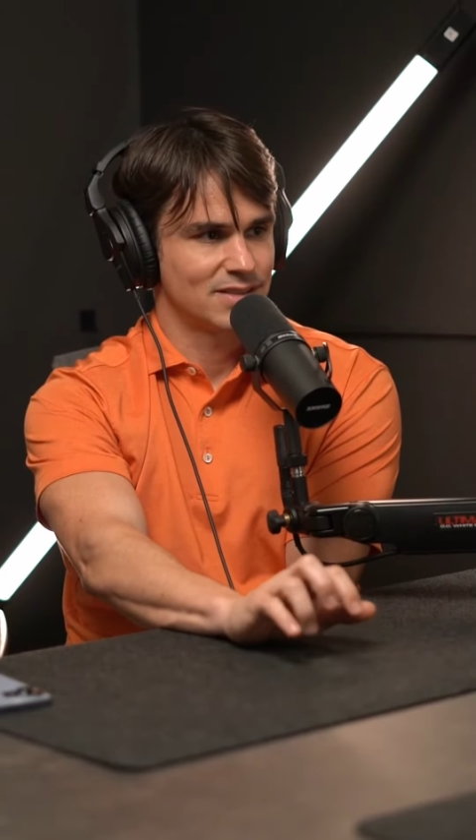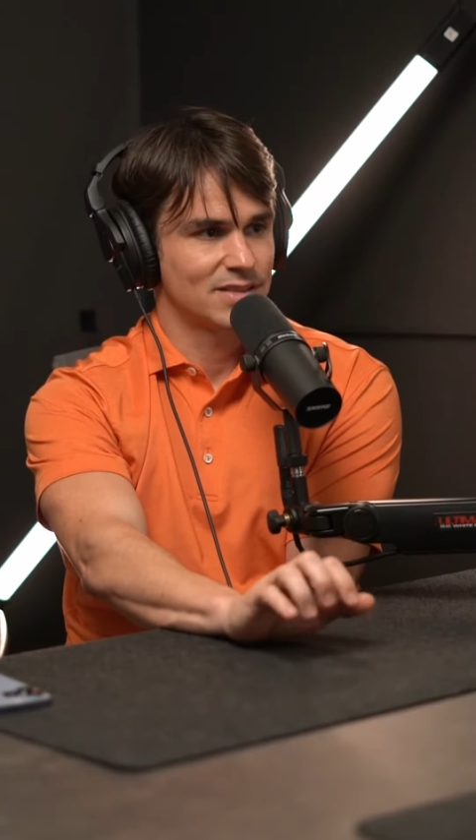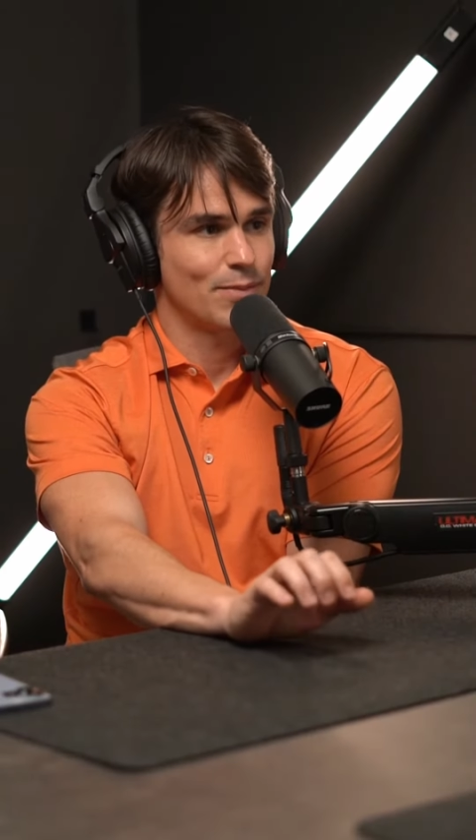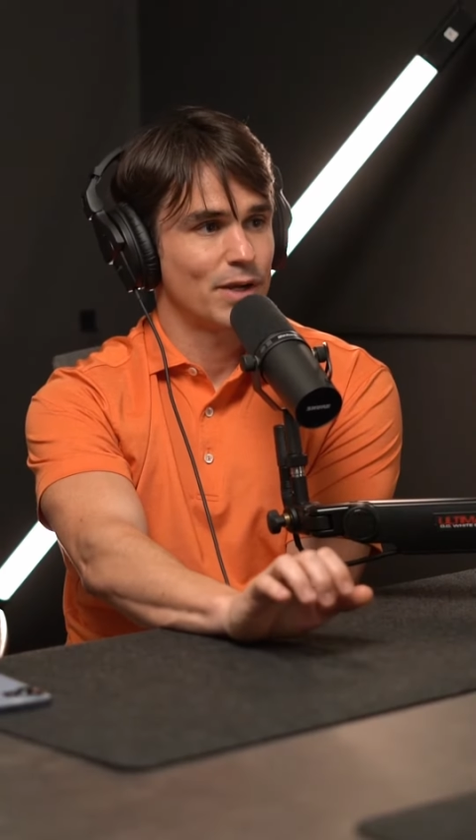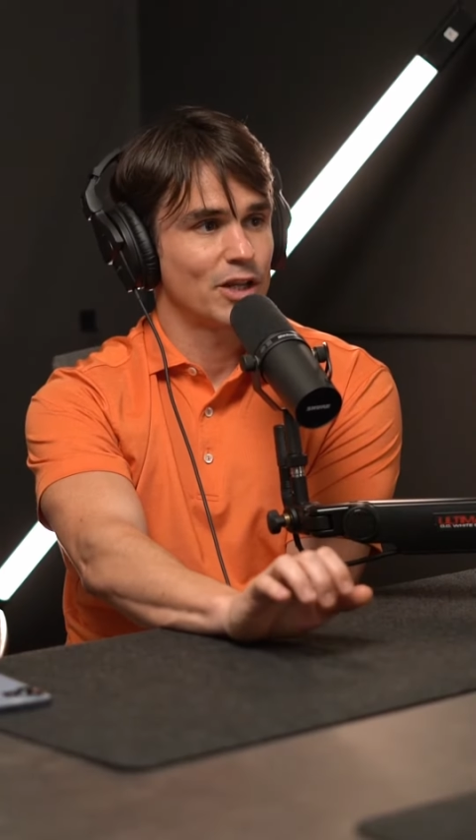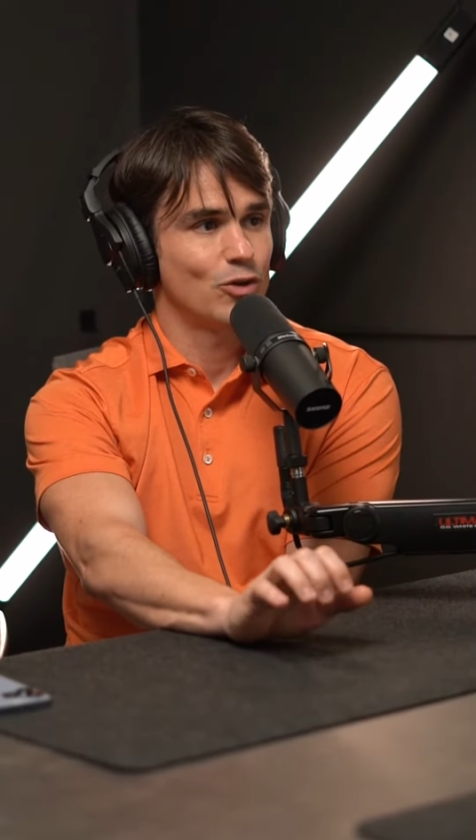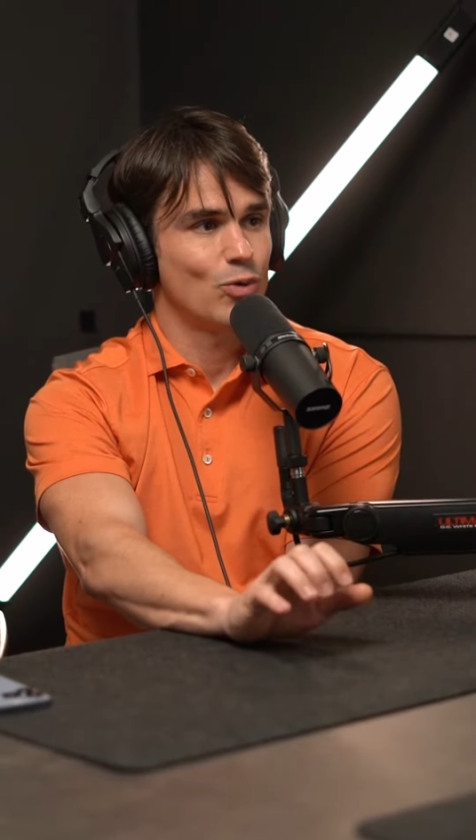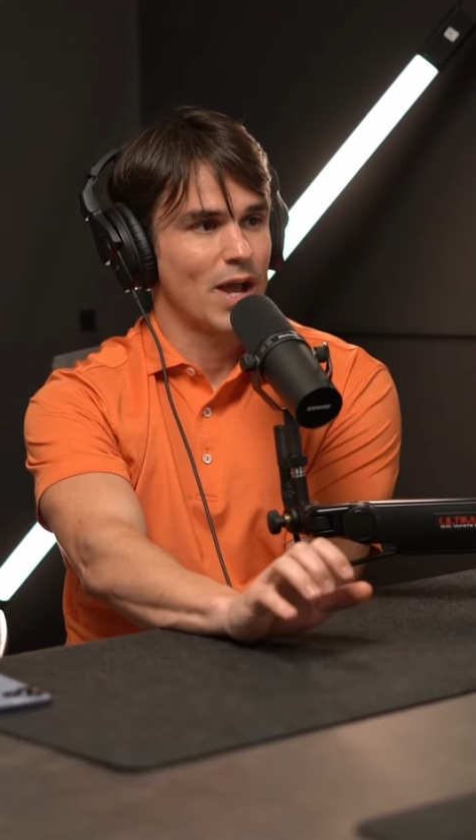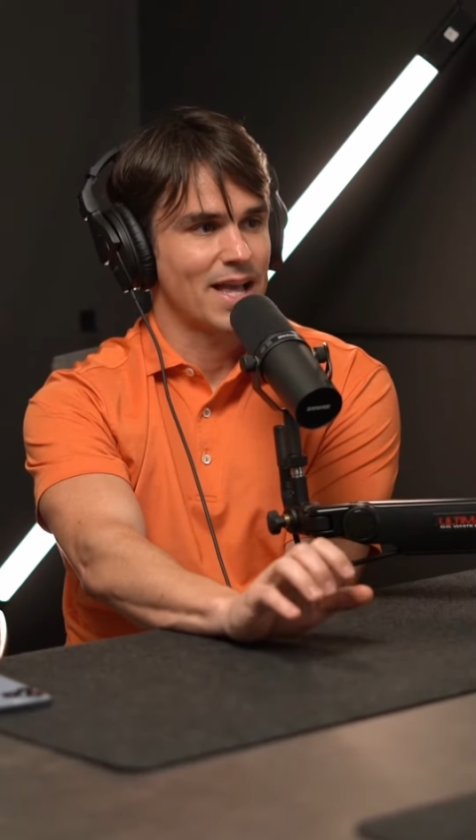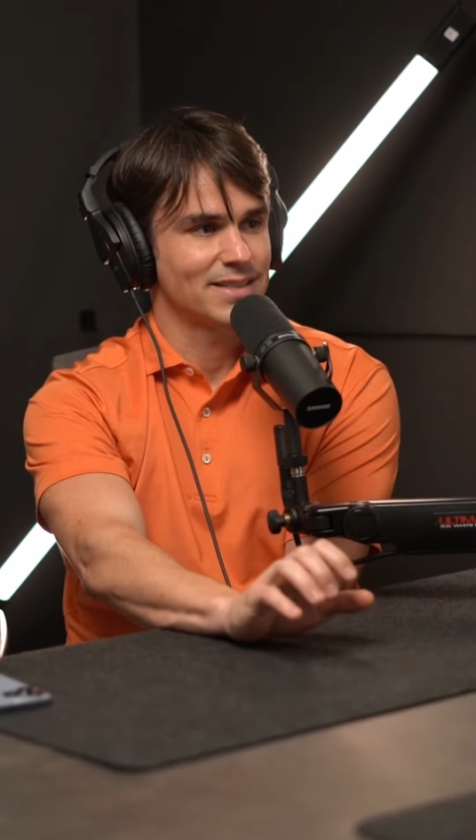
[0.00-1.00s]
somebody
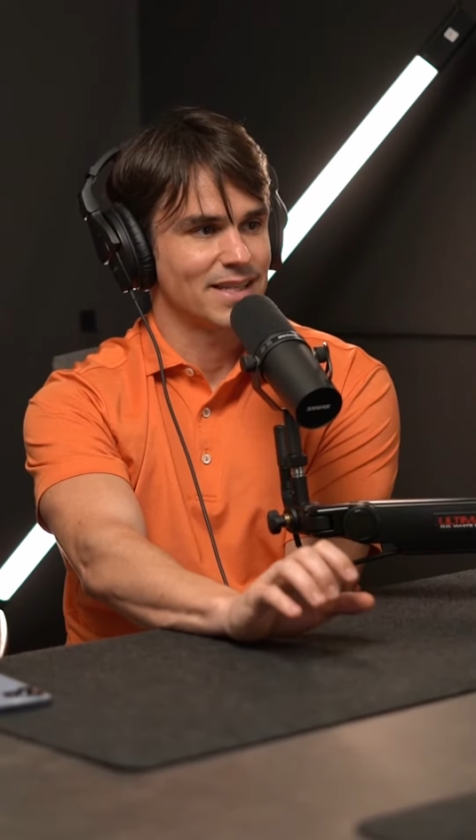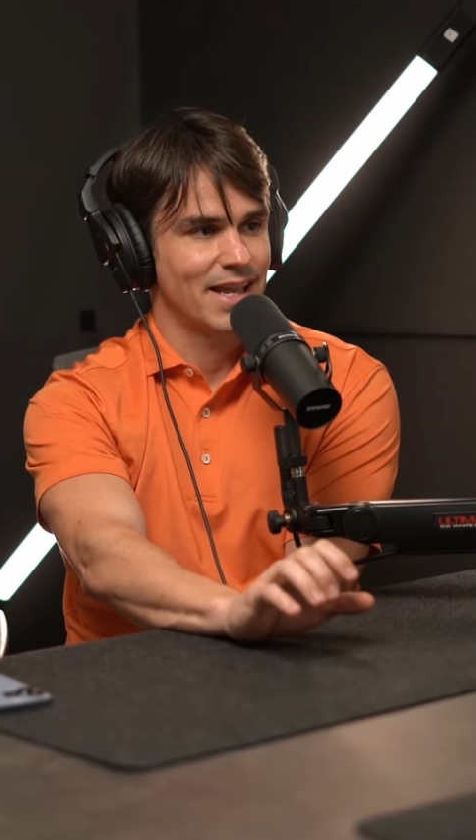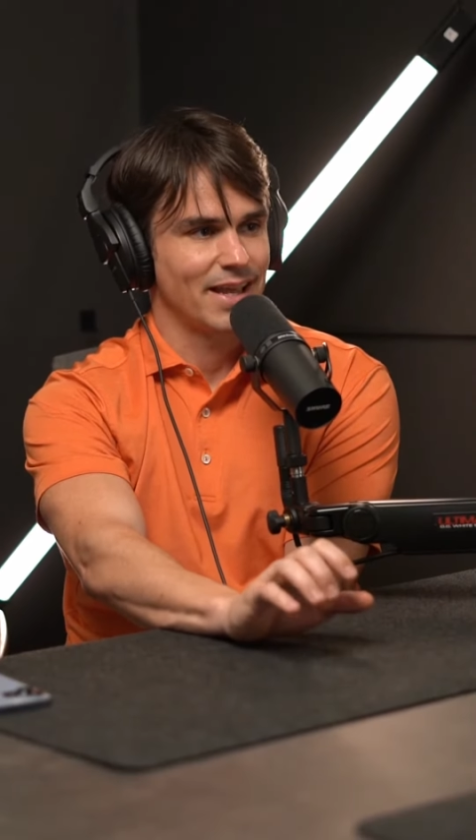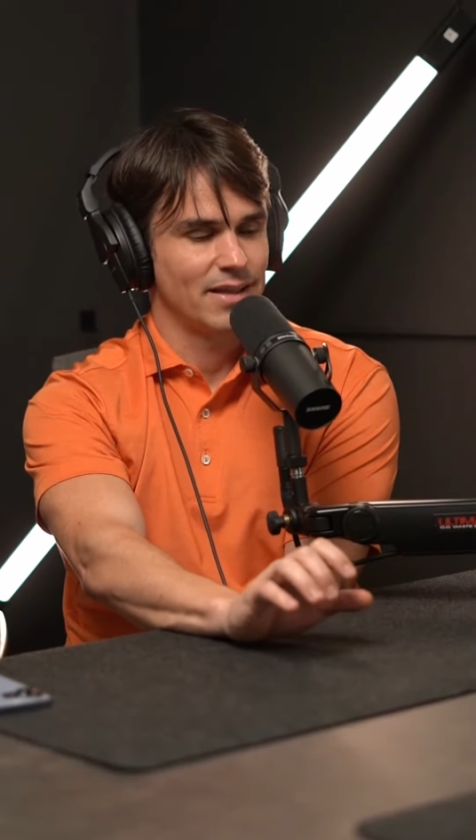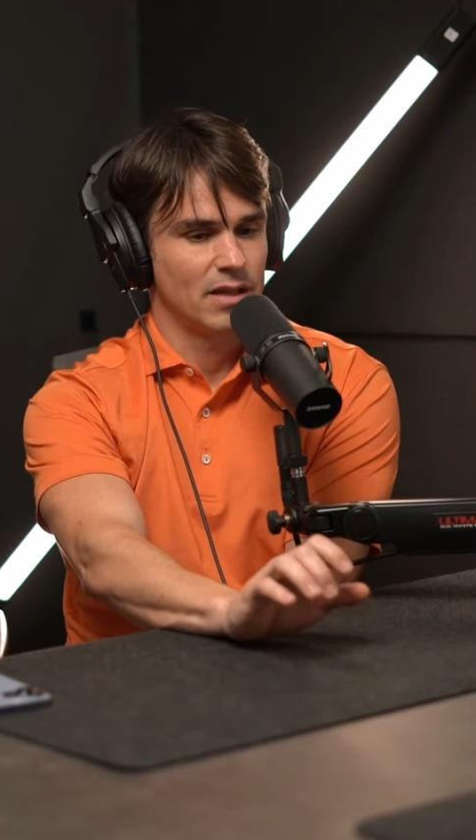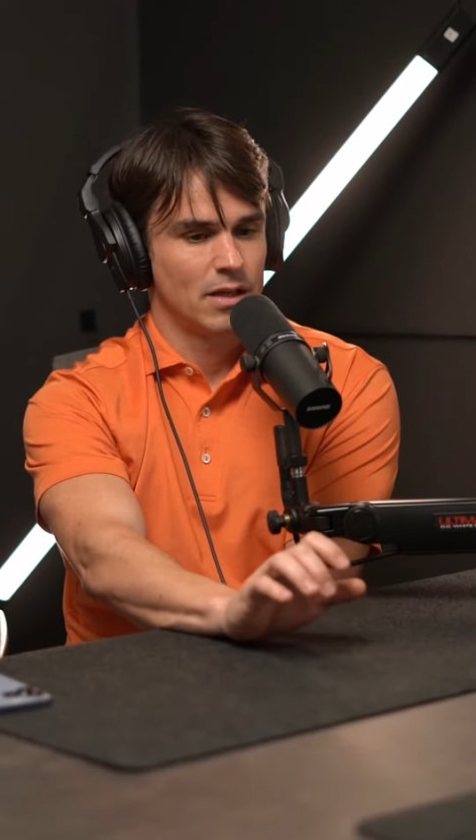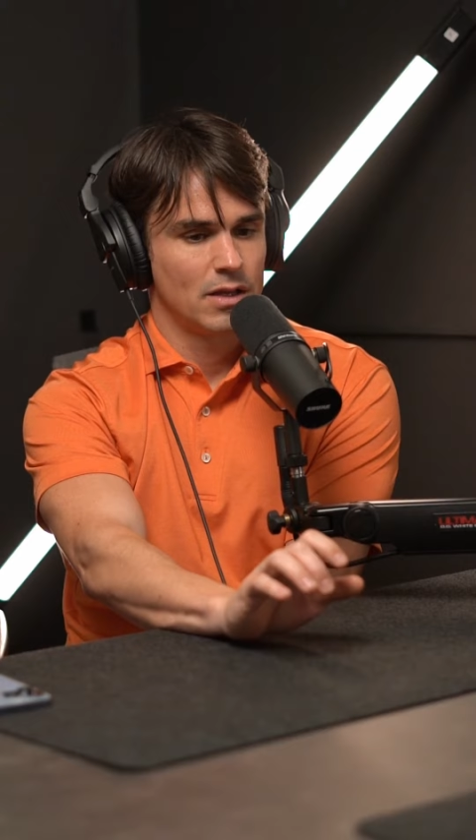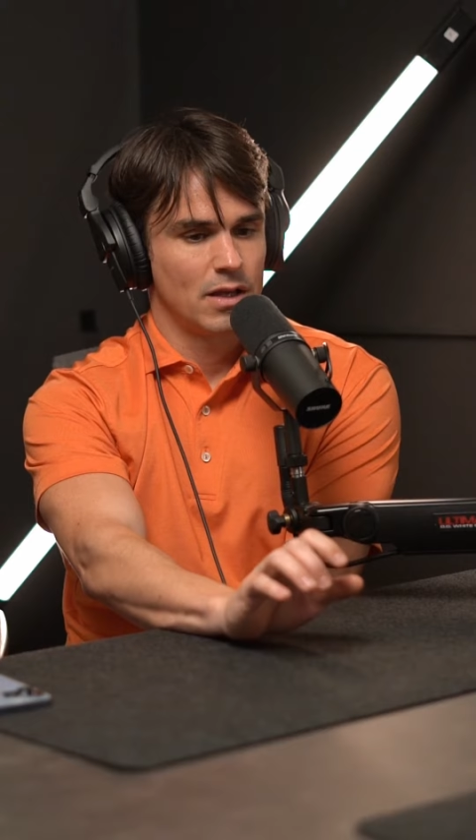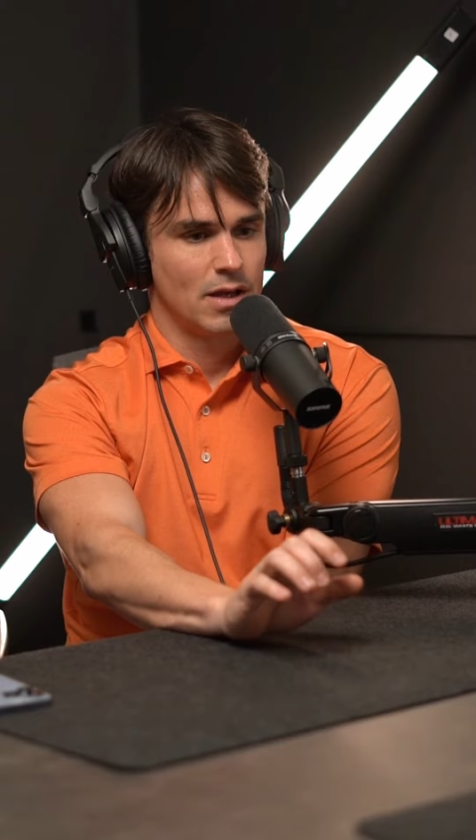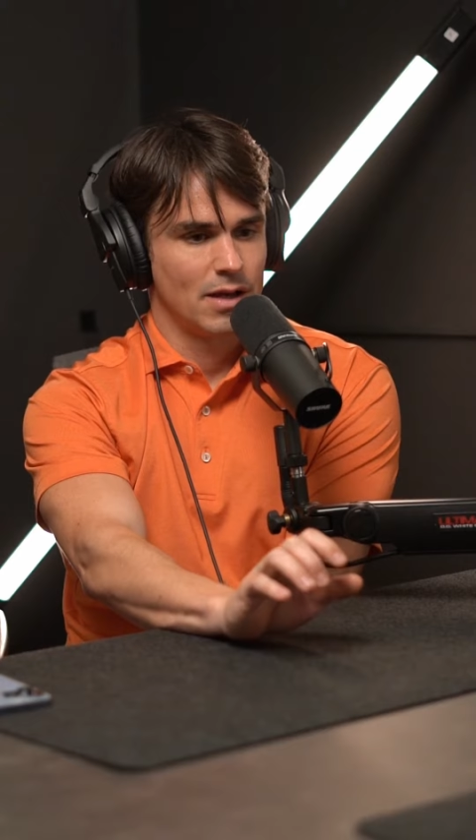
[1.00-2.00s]
who has a
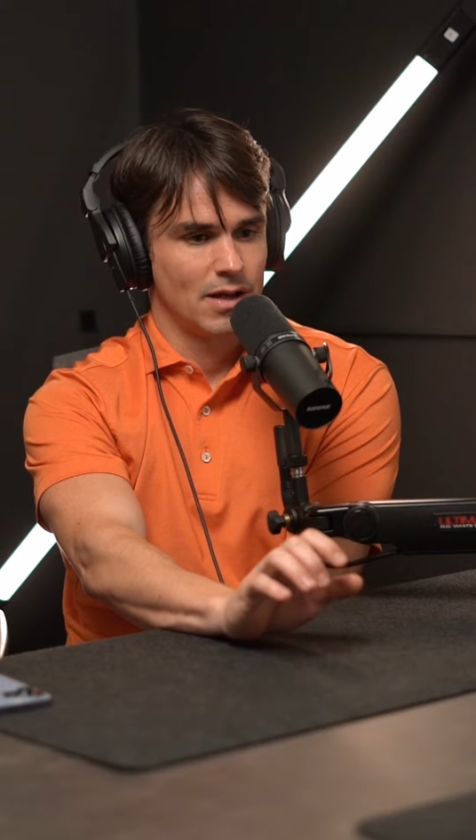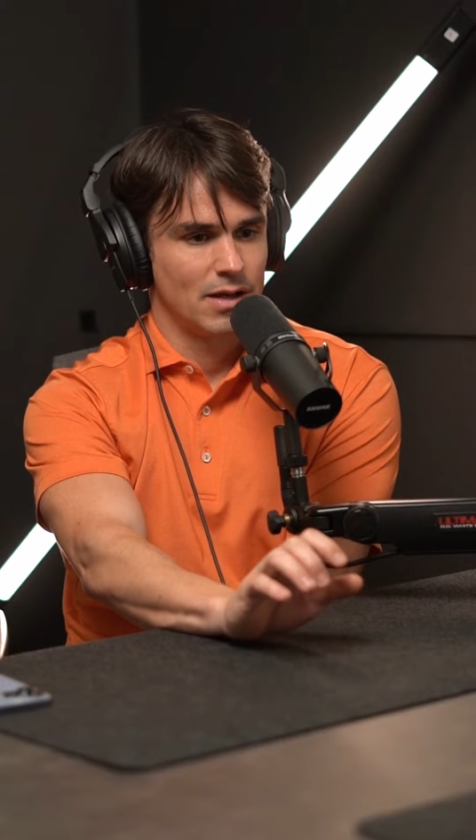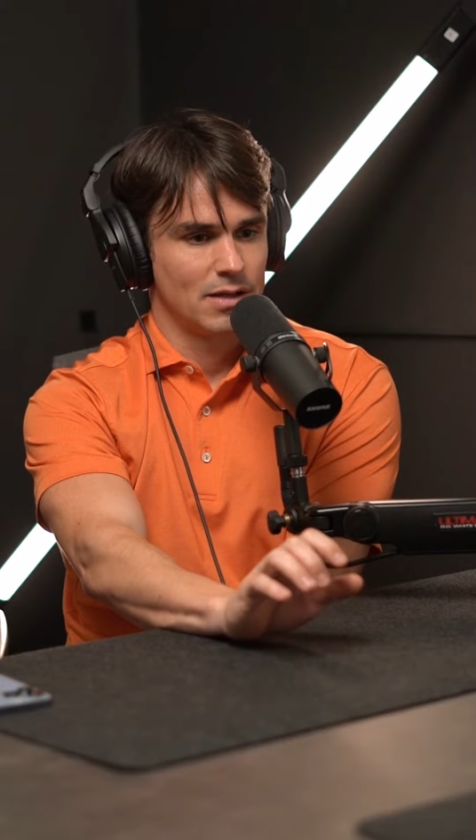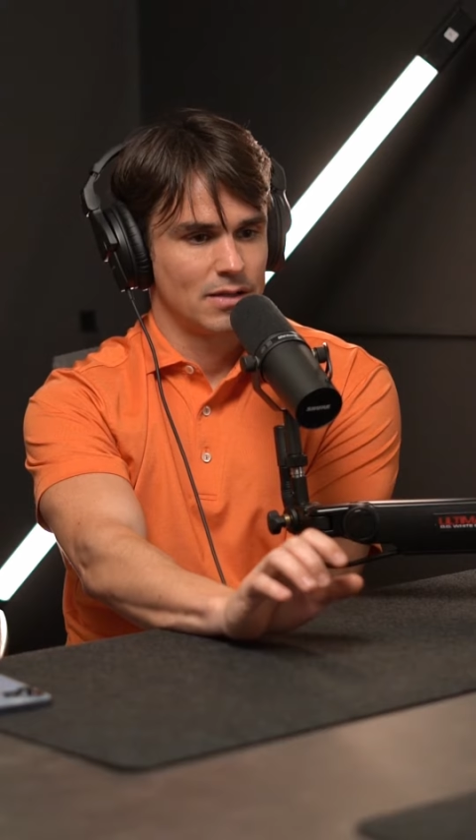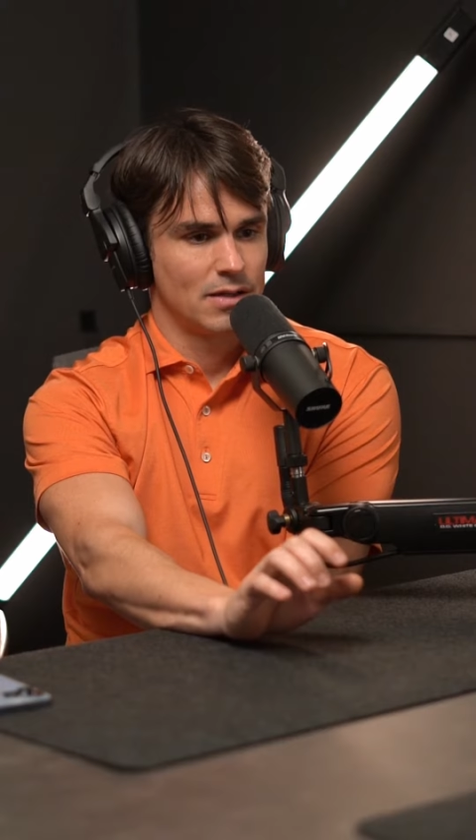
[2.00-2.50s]
uh,